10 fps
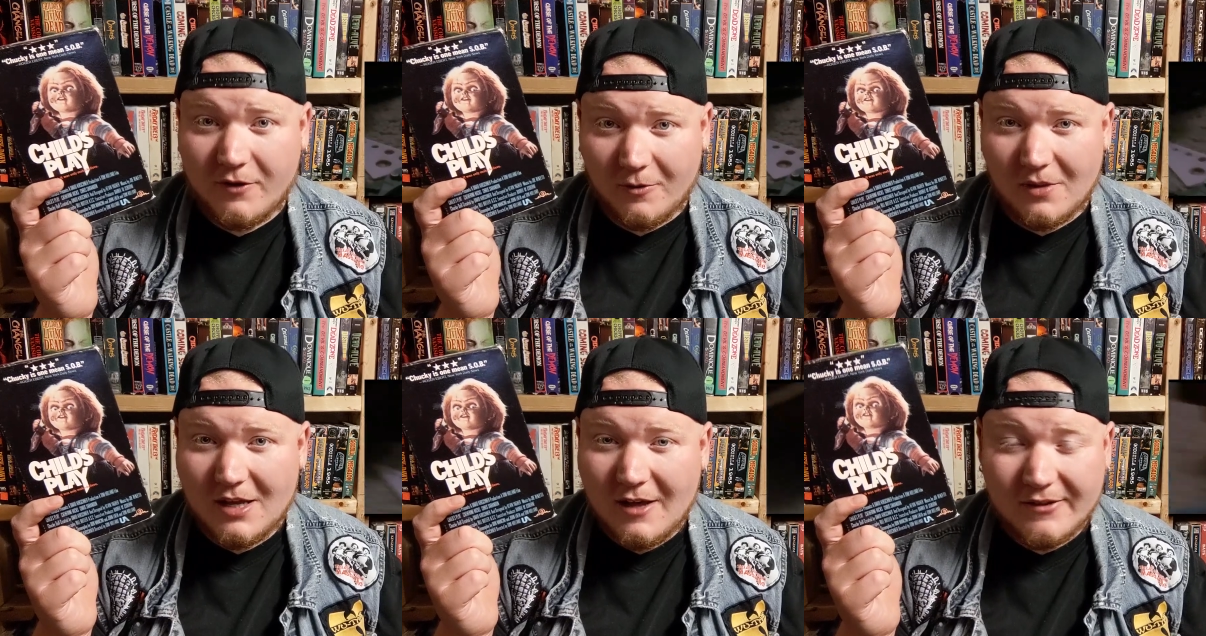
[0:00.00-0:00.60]

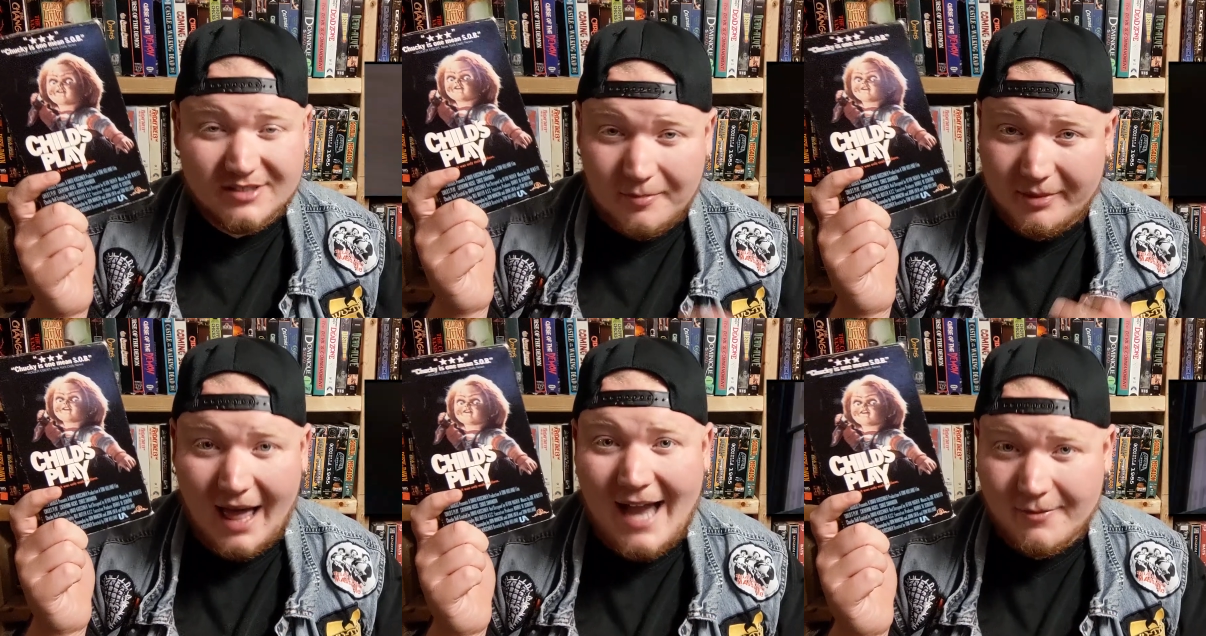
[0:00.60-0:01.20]
Speaker 1: film. This is
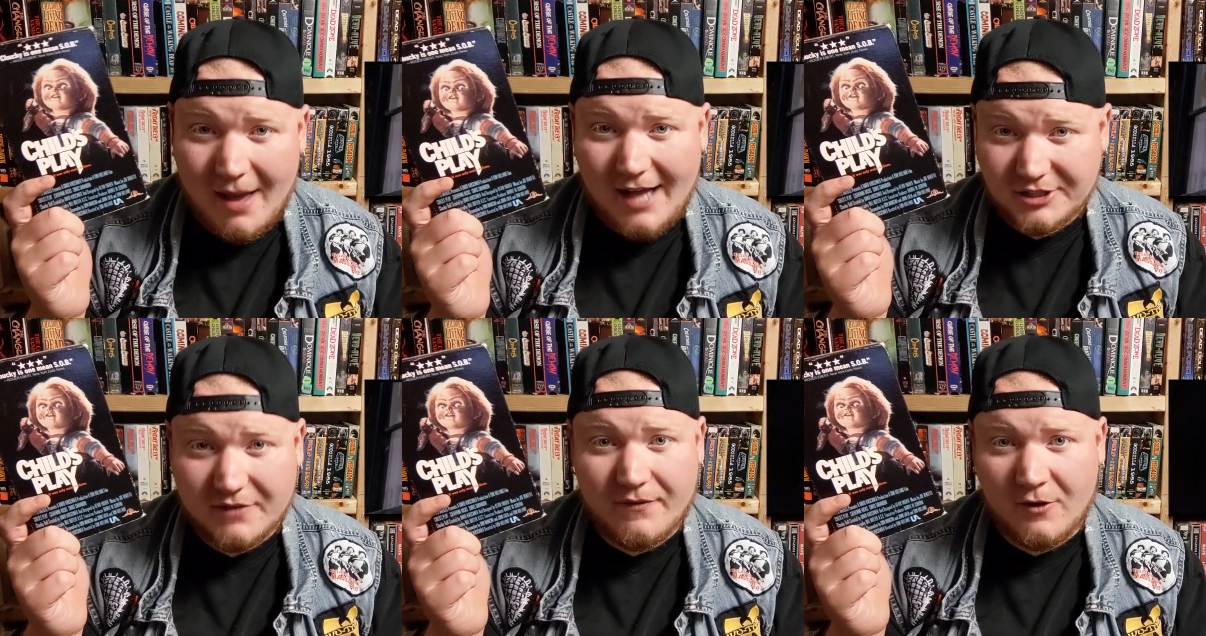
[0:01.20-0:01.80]
a black
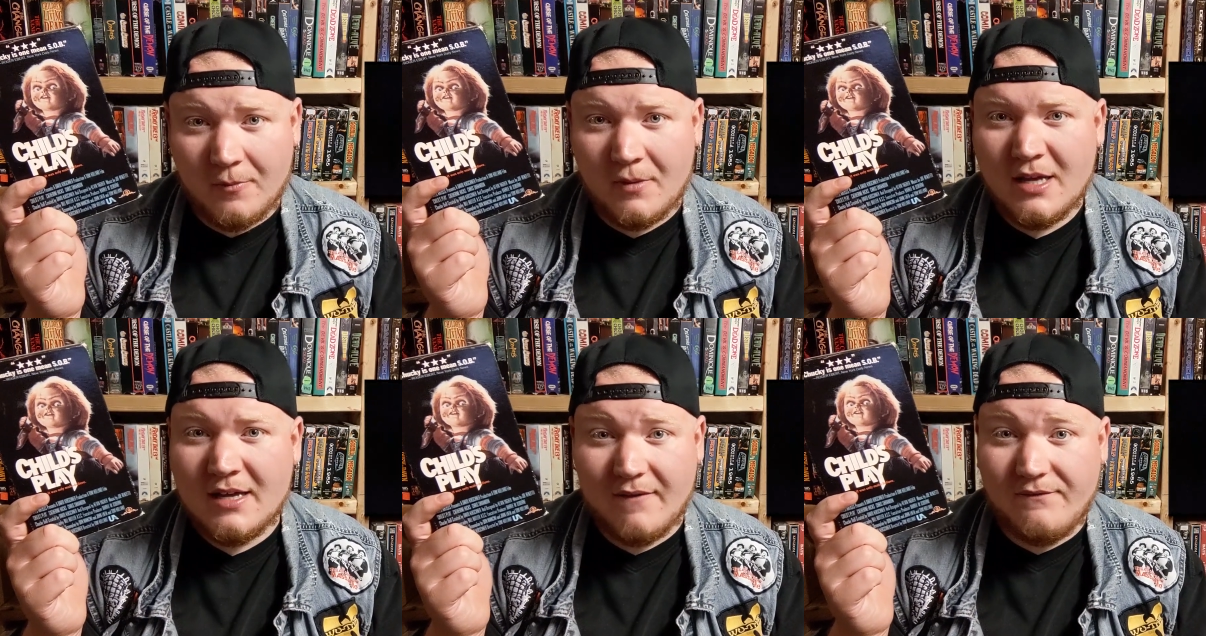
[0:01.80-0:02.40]
magic film.
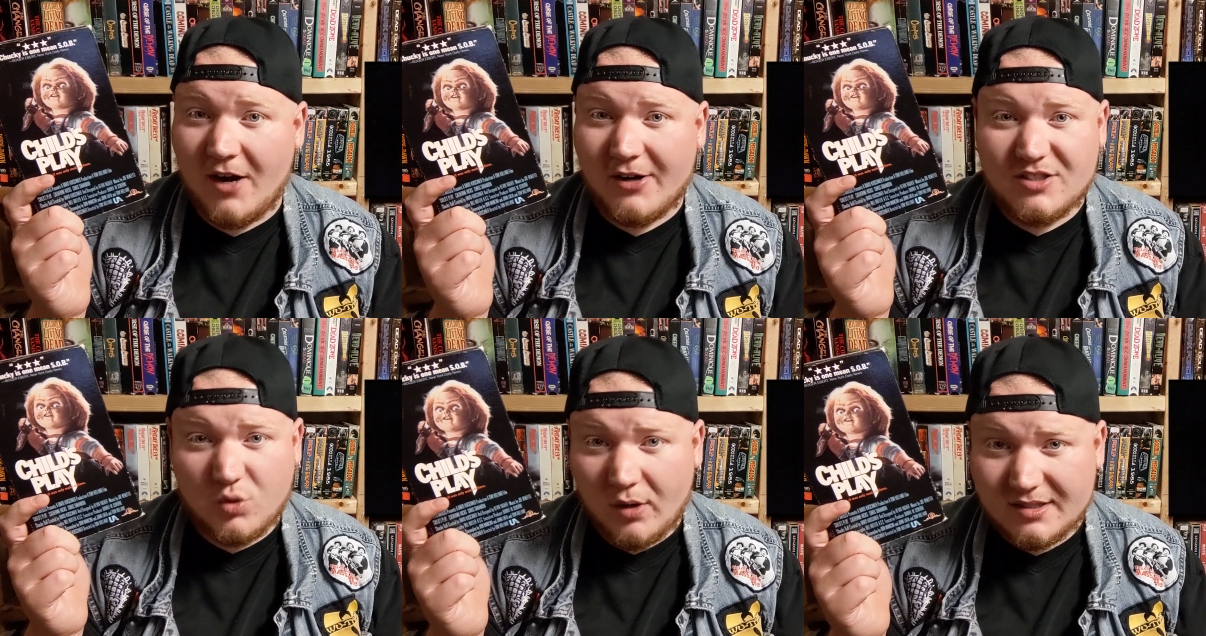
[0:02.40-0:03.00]

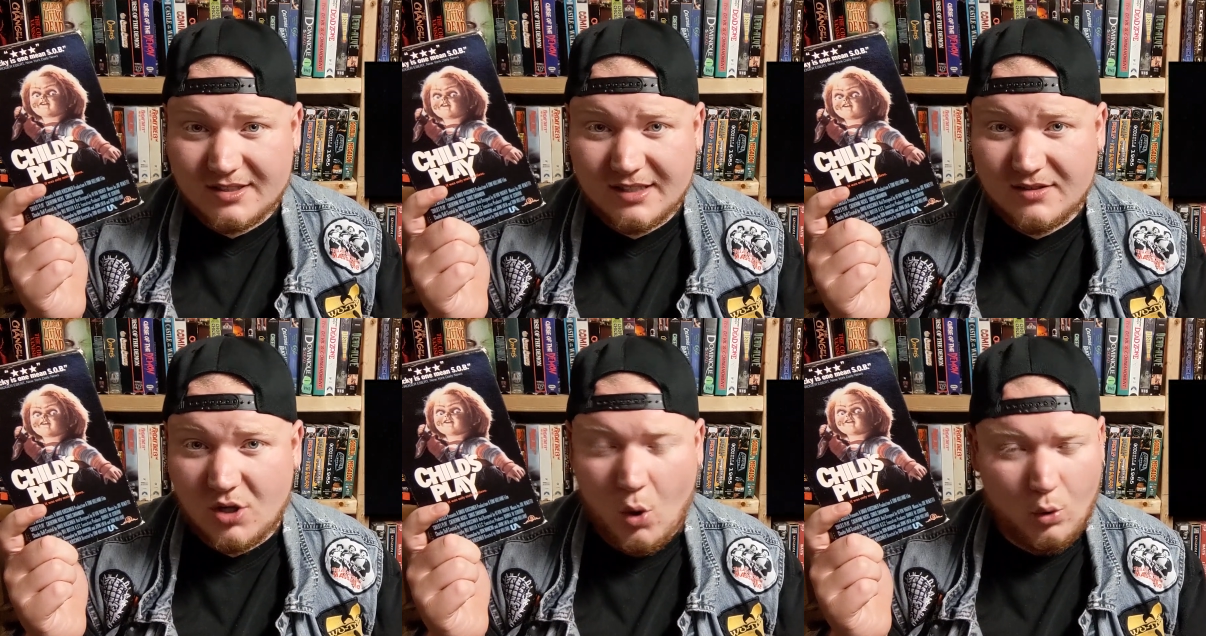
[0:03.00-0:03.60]
Very
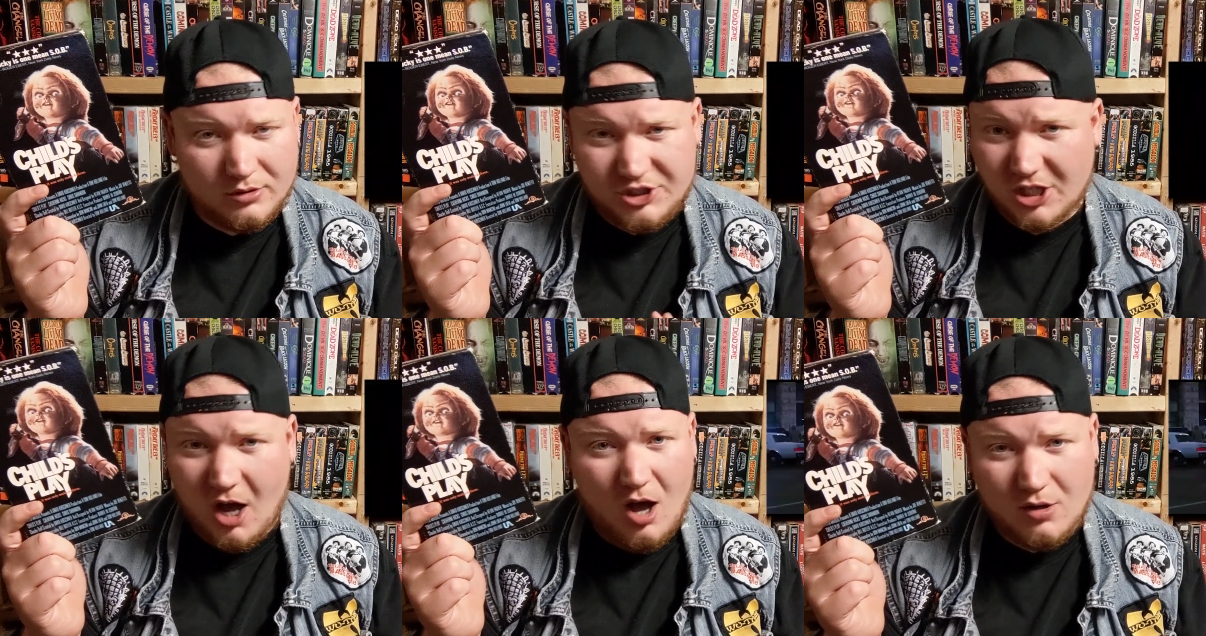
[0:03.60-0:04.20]
twisted,
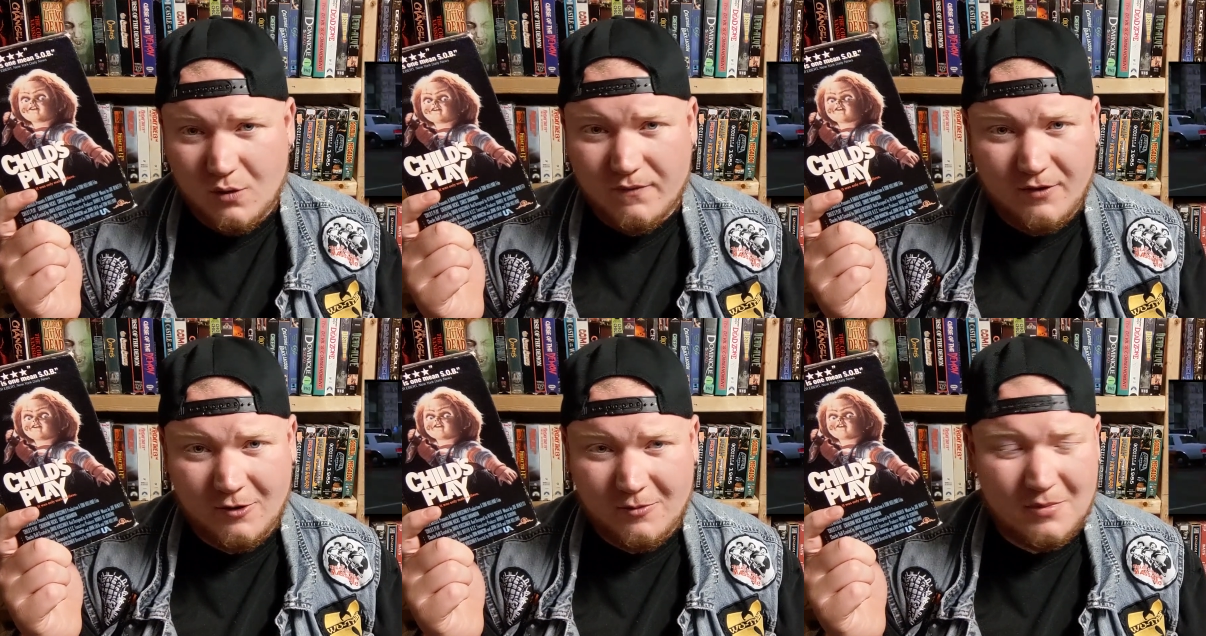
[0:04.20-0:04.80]
cold Chicago
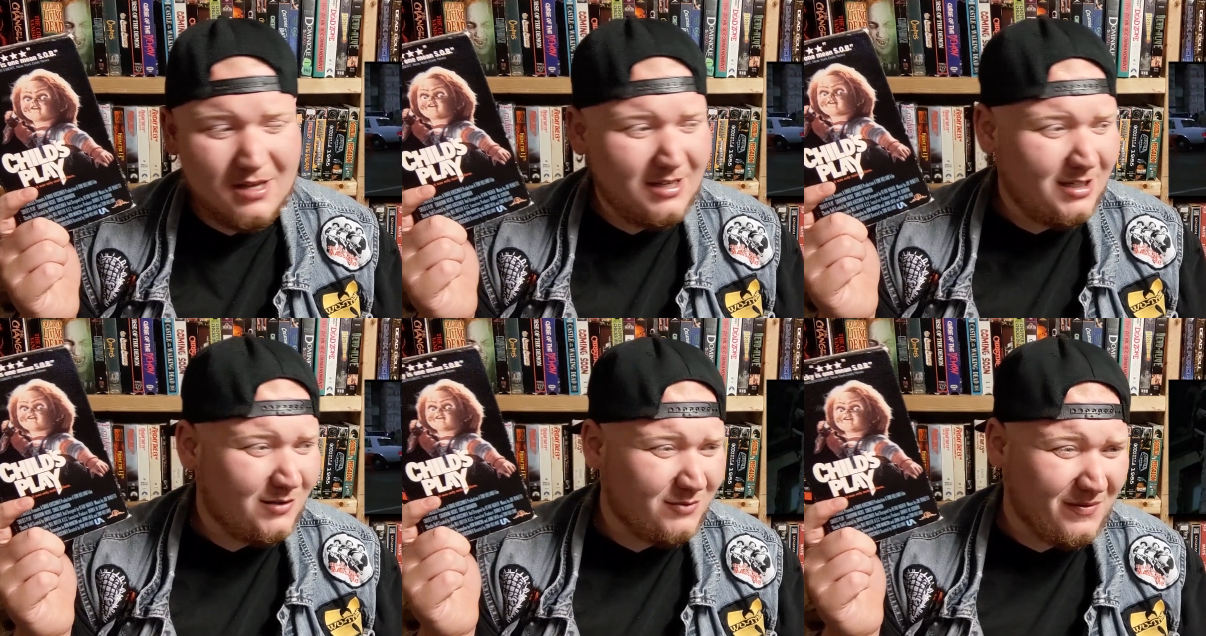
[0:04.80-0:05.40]
film
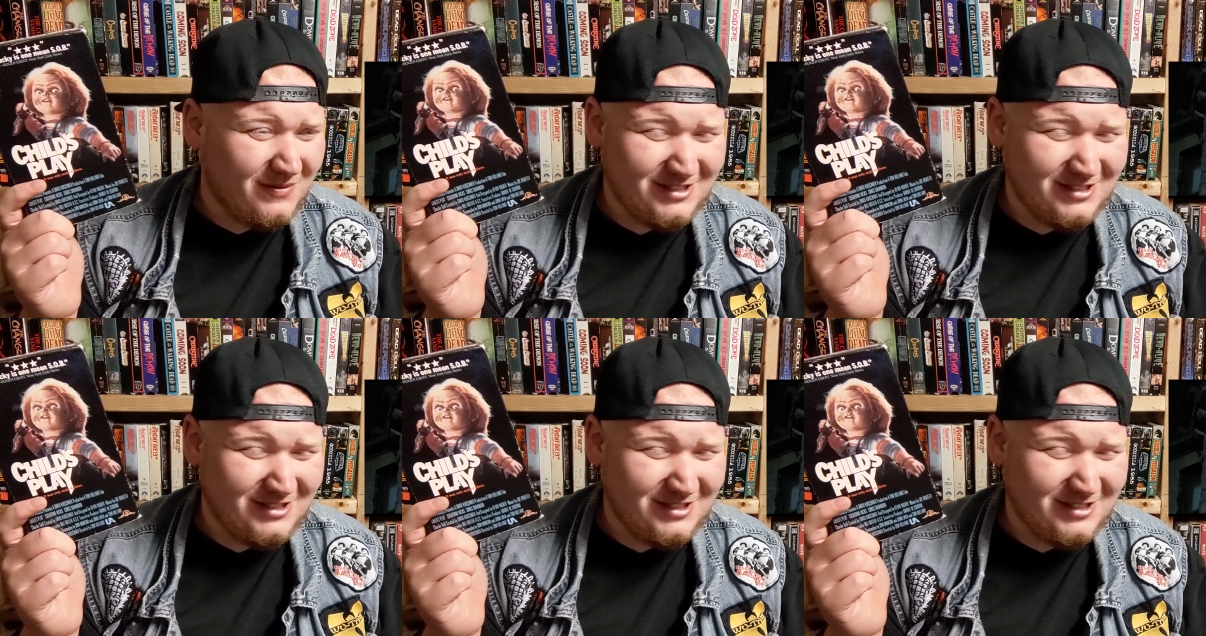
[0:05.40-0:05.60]
with